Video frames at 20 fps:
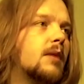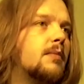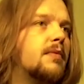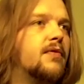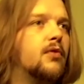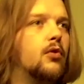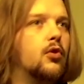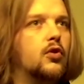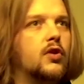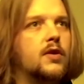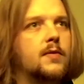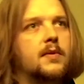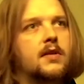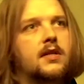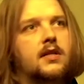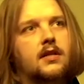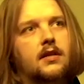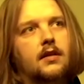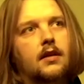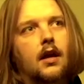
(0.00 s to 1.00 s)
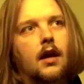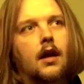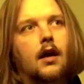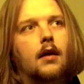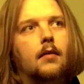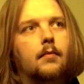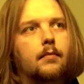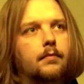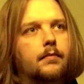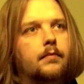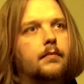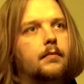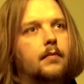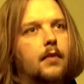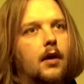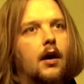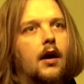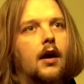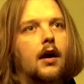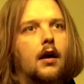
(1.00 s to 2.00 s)
Before Christmas,
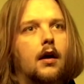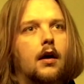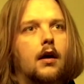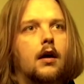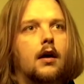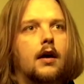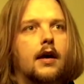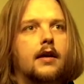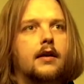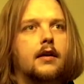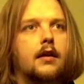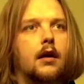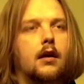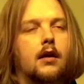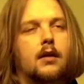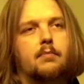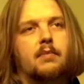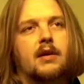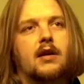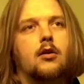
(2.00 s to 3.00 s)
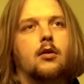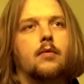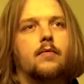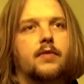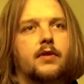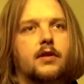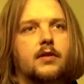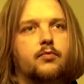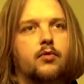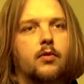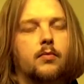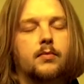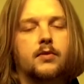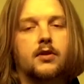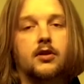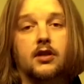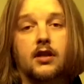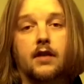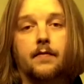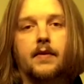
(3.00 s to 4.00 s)
I had big confidence problems
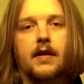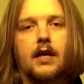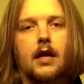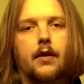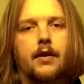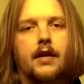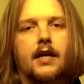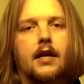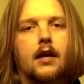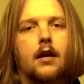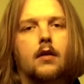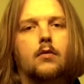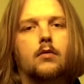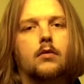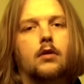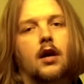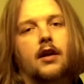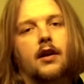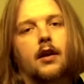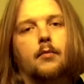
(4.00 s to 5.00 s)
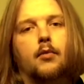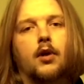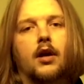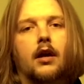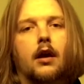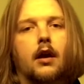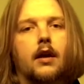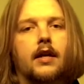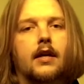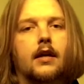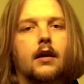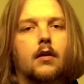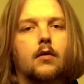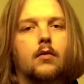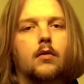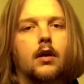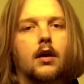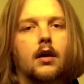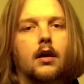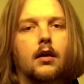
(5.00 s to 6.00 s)
because I've been going in goal. I don't mind going in
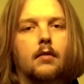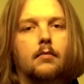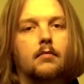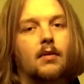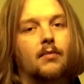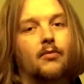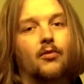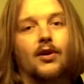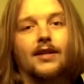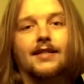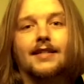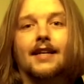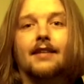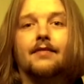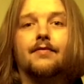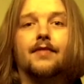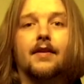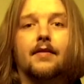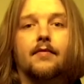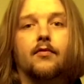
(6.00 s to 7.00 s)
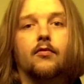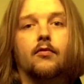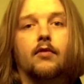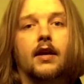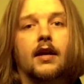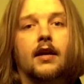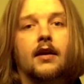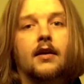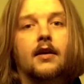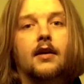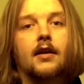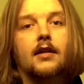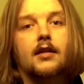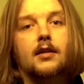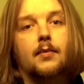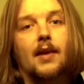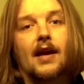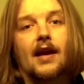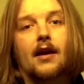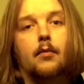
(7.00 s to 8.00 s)
goal. I'm not exactly fit for it
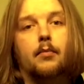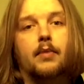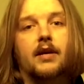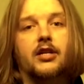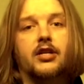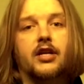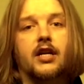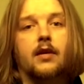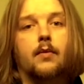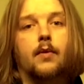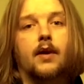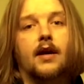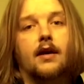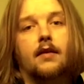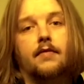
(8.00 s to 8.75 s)
to play out on pitch anyway.